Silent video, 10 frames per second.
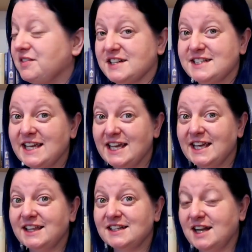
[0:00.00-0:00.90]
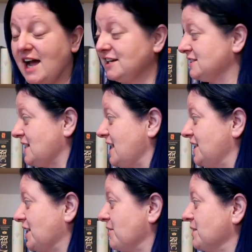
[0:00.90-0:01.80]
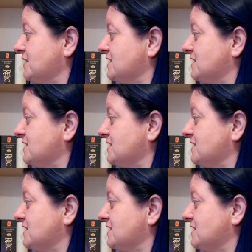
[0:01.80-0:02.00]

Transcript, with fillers: the tea that I decided to go with